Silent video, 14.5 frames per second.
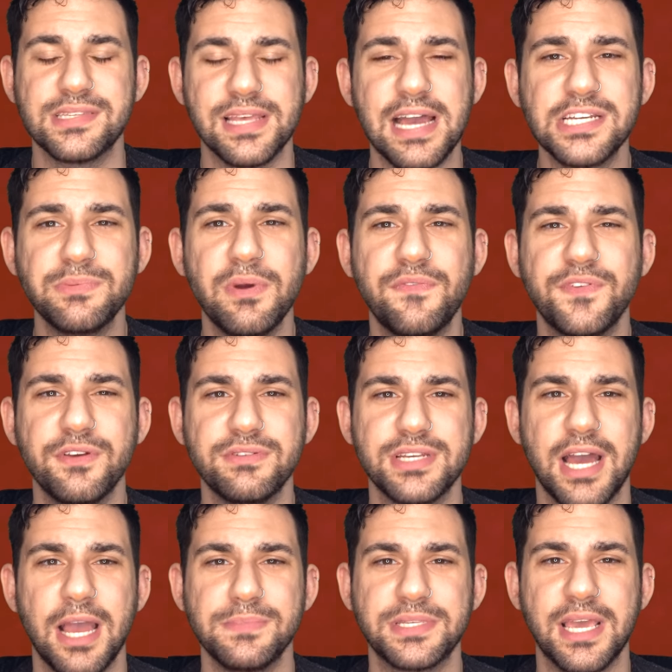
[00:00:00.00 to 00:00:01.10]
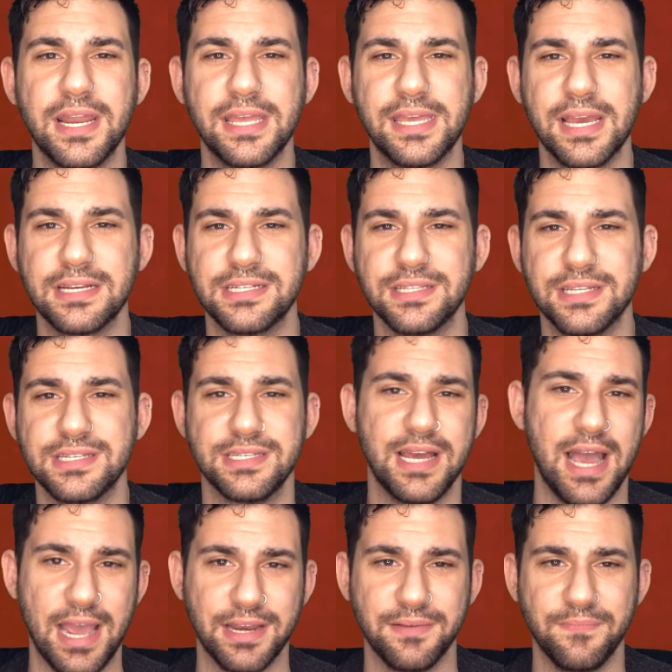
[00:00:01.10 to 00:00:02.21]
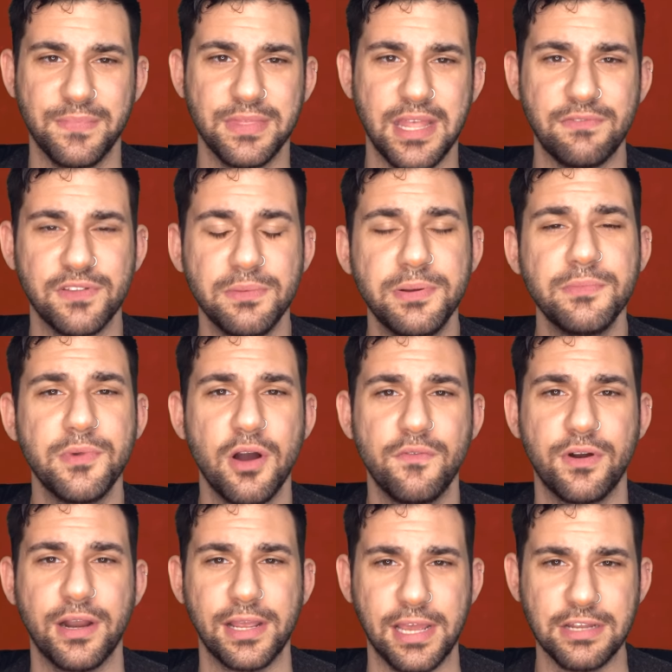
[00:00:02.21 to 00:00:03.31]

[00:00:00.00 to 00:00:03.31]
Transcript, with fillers: slash him a few times, getting kicked in the side. They flip him over, and